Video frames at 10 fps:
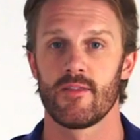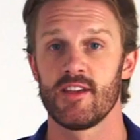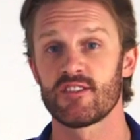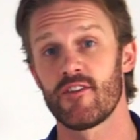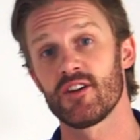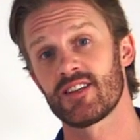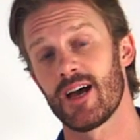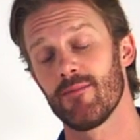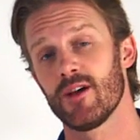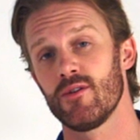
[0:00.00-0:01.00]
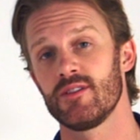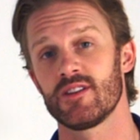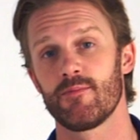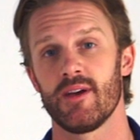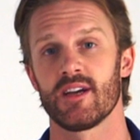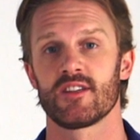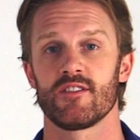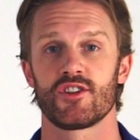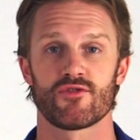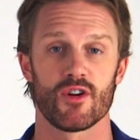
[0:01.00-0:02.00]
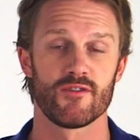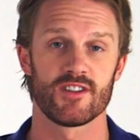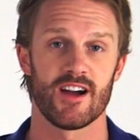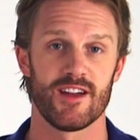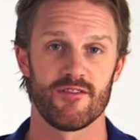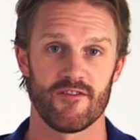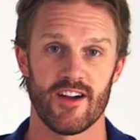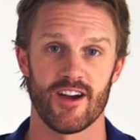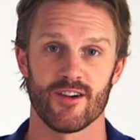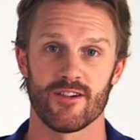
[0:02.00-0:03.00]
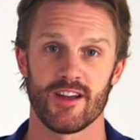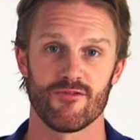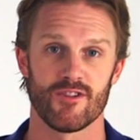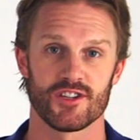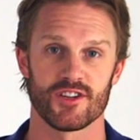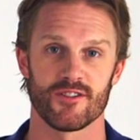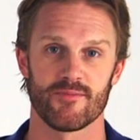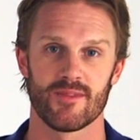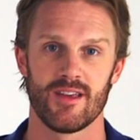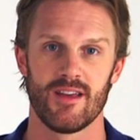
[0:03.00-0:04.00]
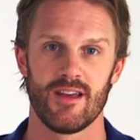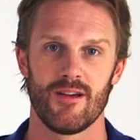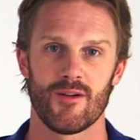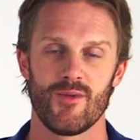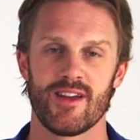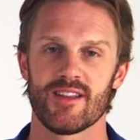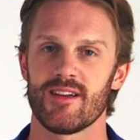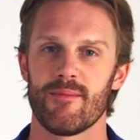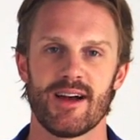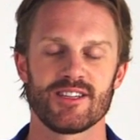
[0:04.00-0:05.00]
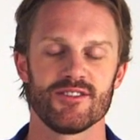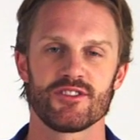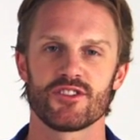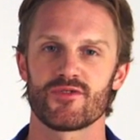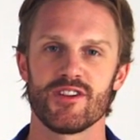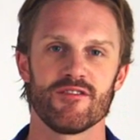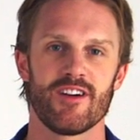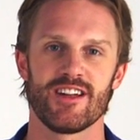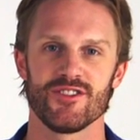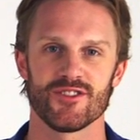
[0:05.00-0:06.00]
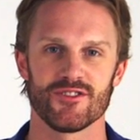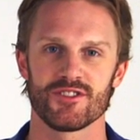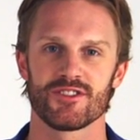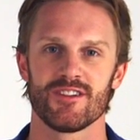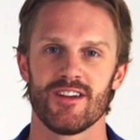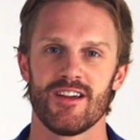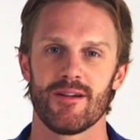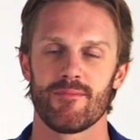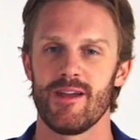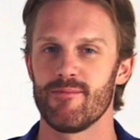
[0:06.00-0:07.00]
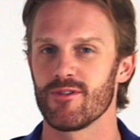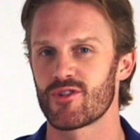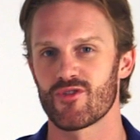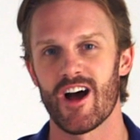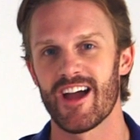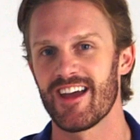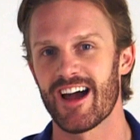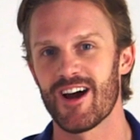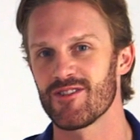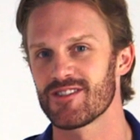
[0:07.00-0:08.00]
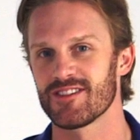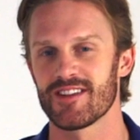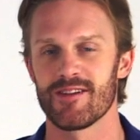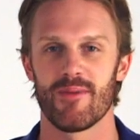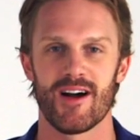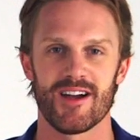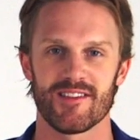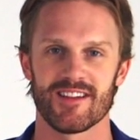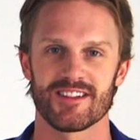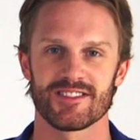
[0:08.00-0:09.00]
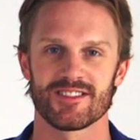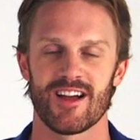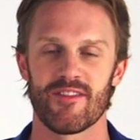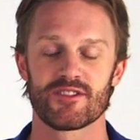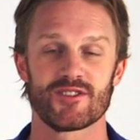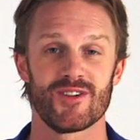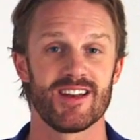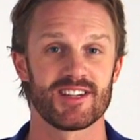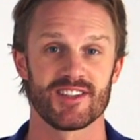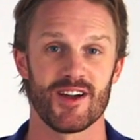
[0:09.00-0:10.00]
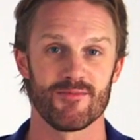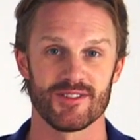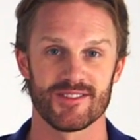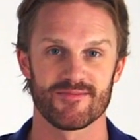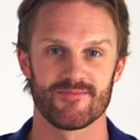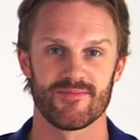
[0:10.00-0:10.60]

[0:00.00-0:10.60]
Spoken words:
This first tableau depicts the Shrovetide Fair in Russia. We can imagine street vendors, people crying out as they buy things, and there's great excitement.